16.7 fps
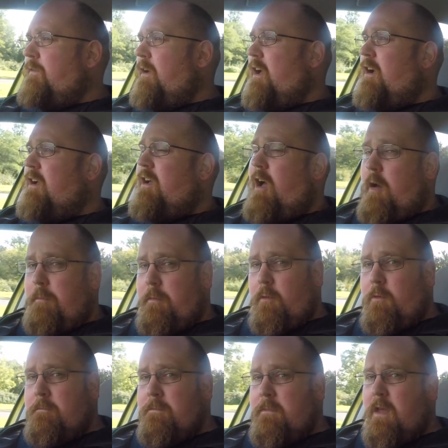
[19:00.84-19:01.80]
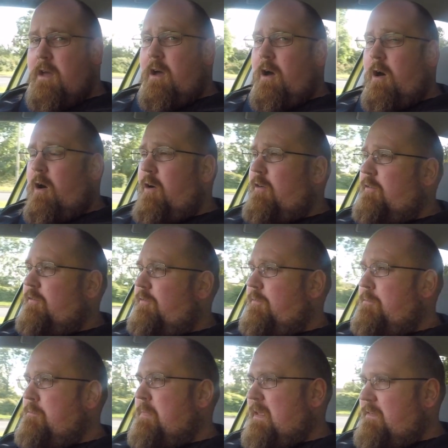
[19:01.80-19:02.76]
a couple
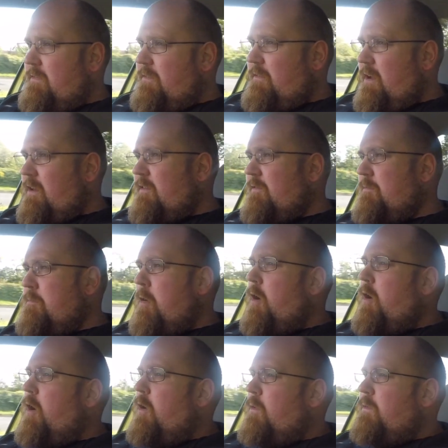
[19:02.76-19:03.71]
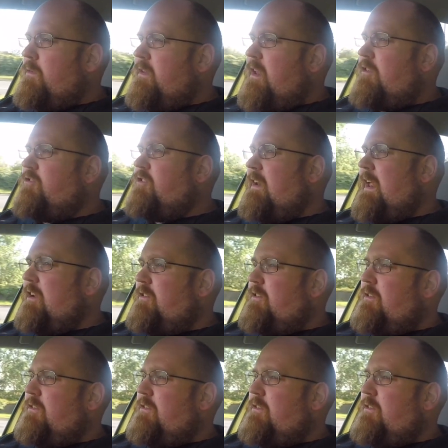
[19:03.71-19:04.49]
of bits of kind of potholes and undulations